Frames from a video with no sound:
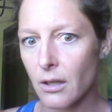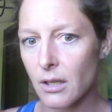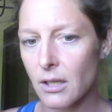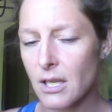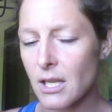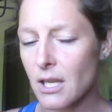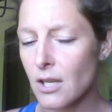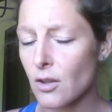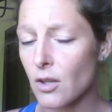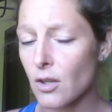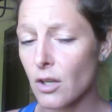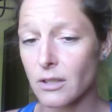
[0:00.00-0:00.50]
And
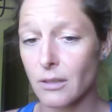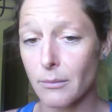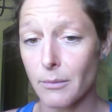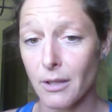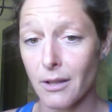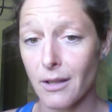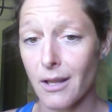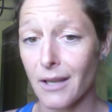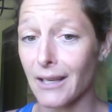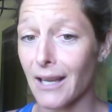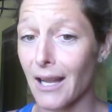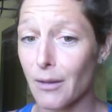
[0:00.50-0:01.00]
he looked at me
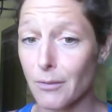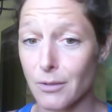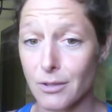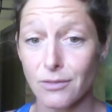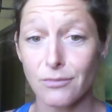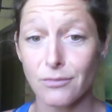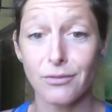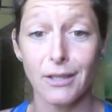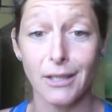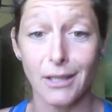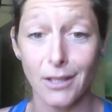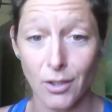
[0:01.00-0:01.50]
like I
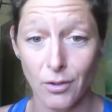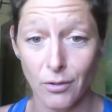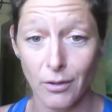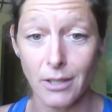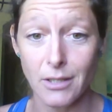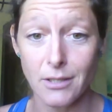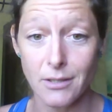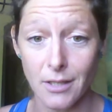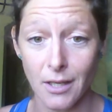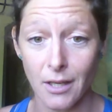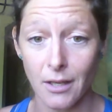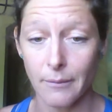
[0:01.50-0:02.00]
was freaking
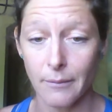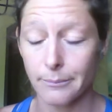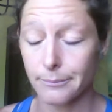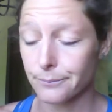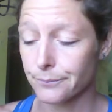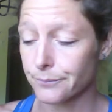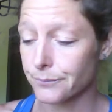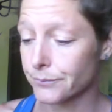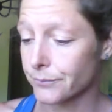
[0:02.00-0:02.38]
crazy.